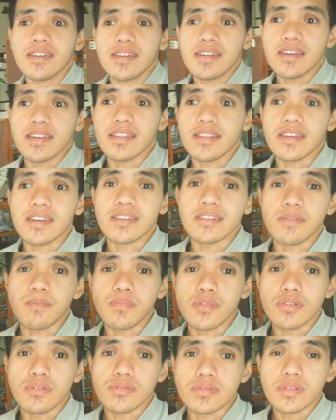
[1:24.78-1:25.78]
and then
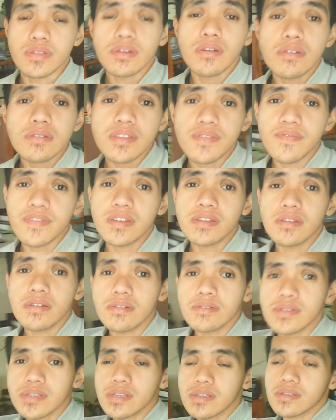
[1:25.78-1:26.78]
upload those
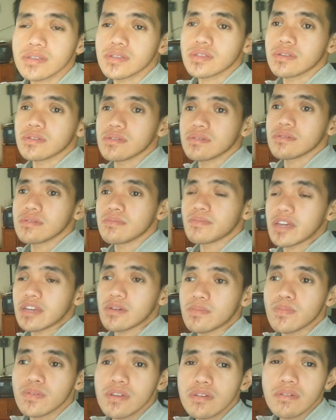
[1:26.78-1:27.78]
videos to my
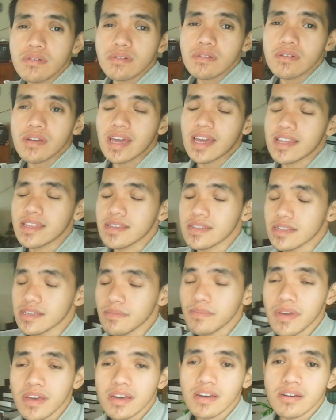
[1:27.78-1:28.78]
computer, edit
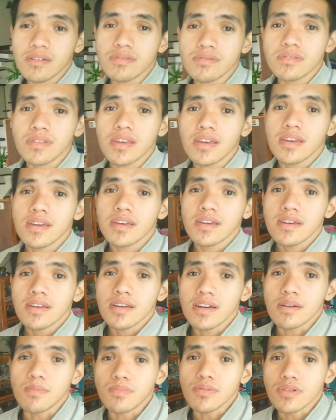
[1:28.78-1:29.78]
them out,
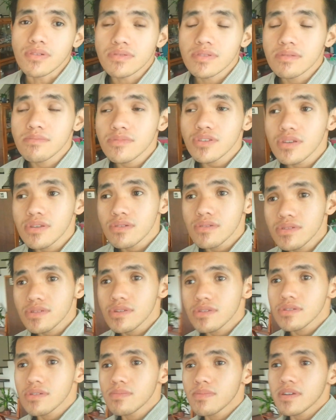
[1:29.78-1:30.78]
upload them to
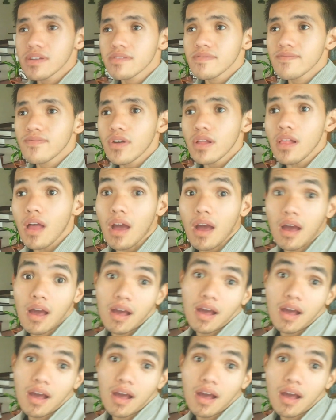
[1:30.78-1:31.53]
YouTube, and voila!